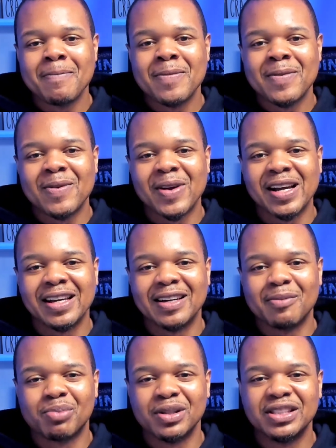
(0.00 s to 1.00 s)
All right.
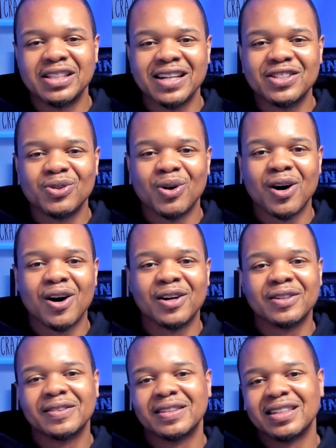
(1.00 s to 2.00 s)
Appreciate you all.
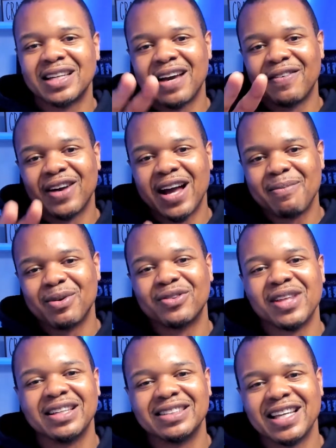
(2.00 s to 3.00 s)
Have a happy
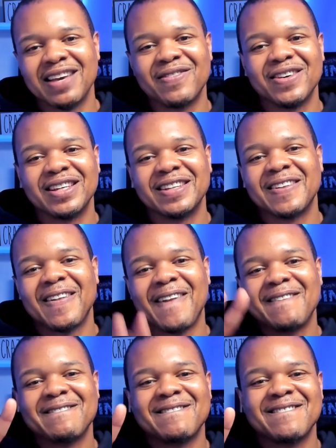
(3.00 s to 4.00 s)
Thanksgiving.
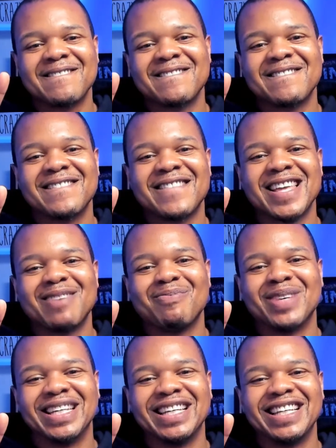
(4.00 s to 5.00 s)

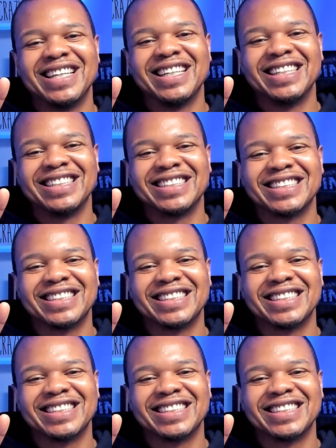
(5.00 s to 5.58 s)
Peace.